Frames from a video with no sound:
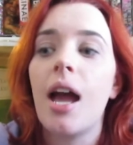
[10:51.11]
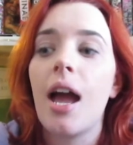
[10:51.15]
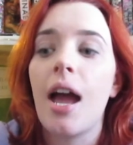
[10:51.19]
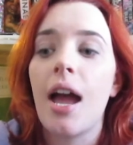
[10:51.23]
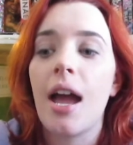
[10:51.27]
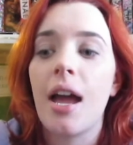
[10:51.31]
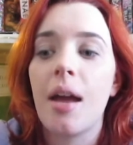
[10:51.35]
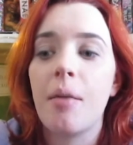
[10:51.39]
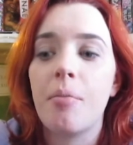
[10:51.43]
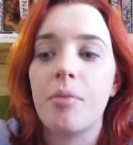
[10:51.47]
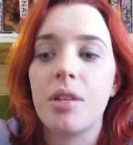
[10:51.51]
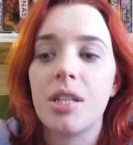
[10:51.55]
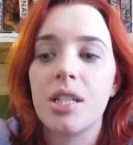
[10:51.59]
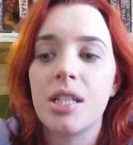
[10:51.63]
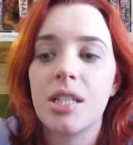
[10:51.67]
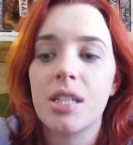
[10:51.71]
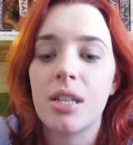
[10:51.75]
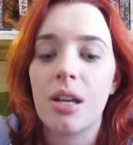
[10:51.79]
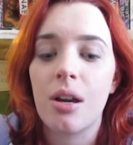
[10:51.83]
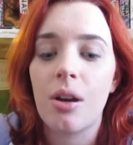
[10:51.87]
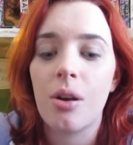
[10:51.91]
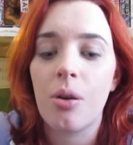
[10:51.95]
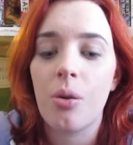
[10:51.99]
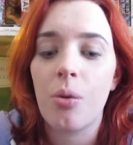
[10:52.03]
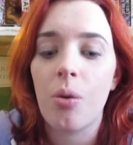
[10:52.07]
um,
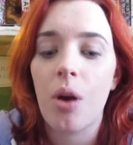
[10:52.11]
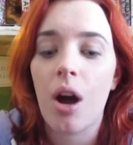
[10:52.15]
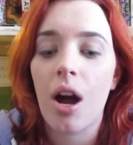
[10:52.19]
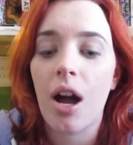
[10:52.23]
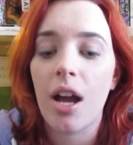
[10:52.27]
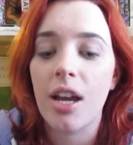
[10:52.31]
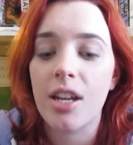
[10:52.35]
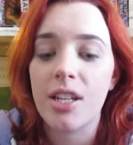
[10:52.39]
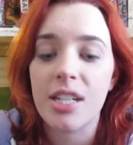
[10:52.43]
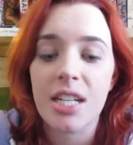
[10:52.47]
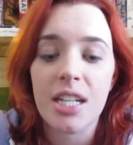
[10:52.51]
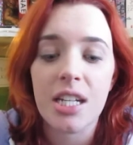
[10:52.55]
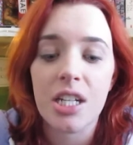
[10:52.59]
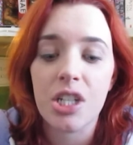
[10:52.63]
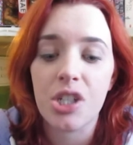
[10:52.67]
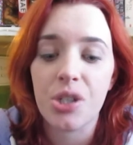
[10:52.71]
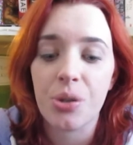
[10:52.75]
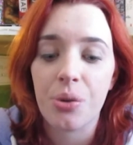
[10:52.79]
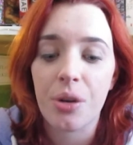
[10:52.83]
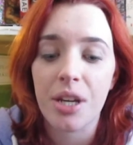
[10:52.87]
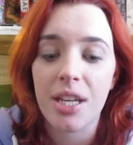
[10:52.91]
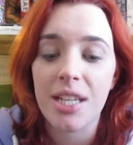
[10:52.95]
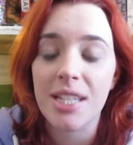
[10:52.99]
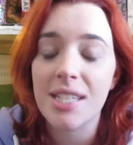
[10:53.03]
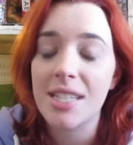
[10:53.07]
so I did
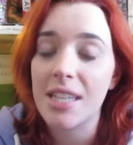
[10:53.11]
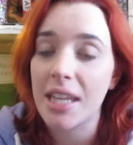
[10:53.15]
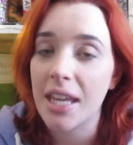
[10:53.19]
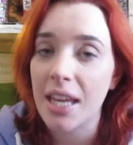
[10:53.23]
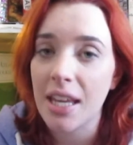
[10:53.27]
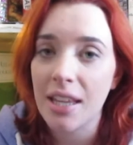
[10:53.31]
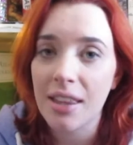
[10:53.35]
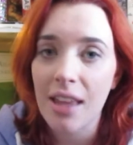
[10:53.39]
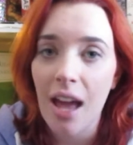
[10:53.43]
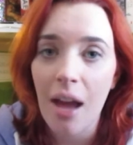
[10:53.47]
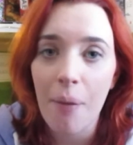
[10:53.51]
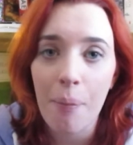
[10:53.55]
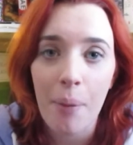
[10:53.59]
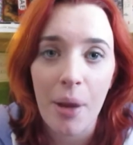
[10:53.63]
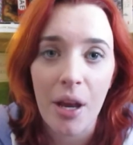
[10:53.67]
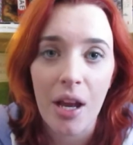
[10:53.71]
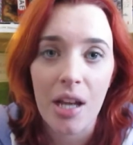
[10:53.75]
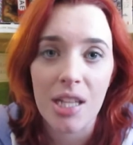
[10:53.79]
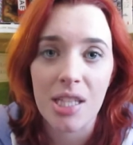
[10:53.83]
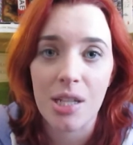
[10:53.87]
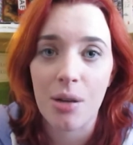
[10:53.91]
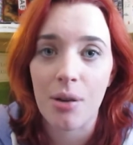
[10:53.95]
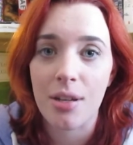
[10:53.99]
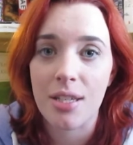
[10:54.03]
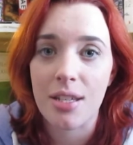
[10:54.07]
enjoy seeing that
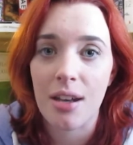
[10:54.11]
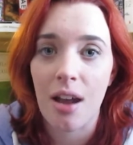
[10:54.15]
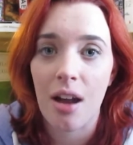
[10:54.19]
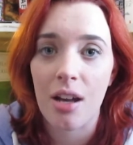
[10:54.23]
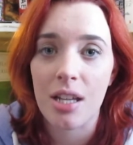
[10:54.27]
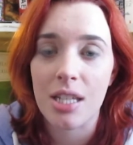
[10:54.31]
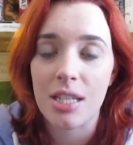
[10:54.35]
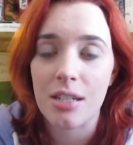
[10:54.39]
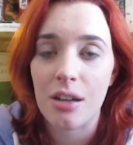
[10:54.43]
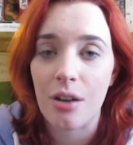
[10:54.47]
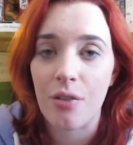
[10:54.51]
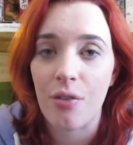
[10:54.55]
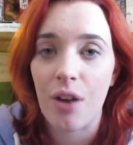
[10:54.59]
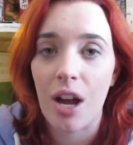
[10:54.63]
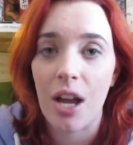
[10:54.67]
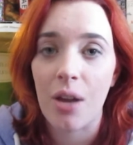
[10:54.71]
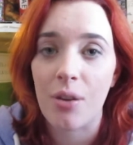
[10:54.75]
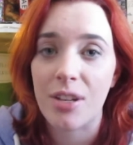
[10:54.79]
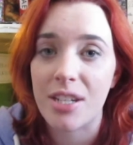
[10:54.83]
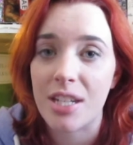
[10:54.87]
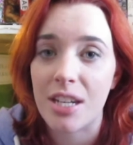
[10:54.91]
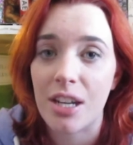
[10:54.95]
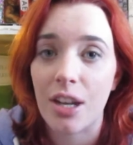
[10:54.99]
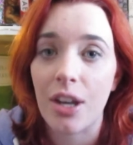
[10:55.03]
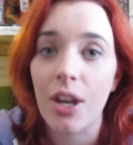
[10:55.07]
because there was a lot of stuff
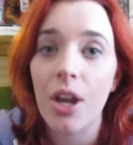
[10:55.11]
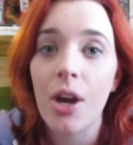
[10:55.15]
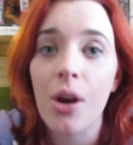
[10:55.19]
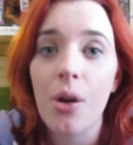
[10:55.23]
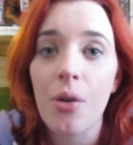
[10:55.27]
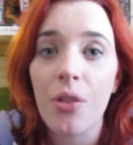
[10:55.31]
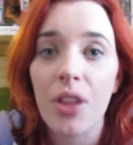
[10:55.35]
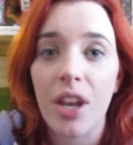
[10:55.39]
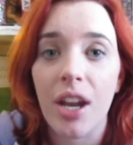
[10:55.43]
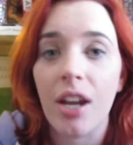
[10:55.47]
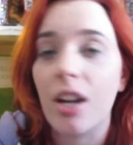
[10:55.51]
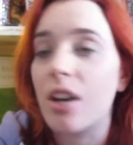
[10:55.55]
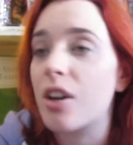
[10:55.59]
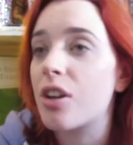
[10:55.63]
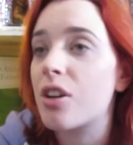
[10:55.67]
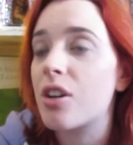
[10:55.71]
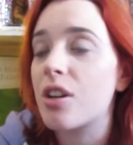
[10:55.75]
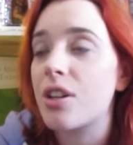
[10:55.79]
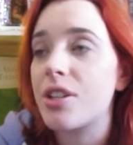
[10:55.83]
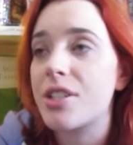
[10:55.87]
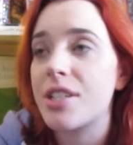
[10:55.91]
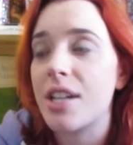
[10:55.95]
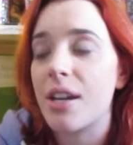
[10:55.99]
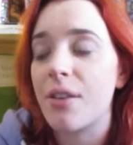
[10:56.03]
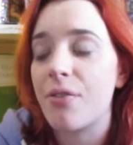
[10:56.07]
I didn't know that I
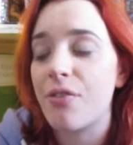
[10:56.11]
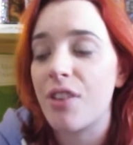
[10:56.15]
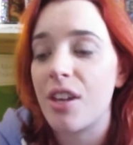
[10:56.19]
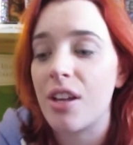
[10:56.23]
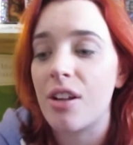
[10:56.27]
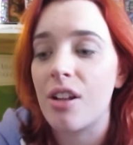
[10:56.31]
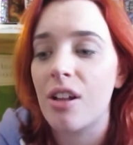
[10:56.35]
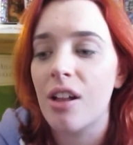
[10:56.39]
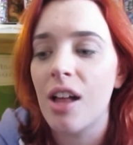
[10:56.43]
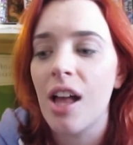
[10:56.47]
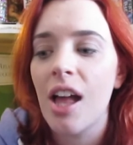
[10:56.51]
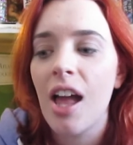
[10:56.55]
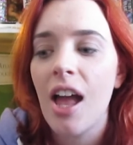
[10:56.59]
learned I feel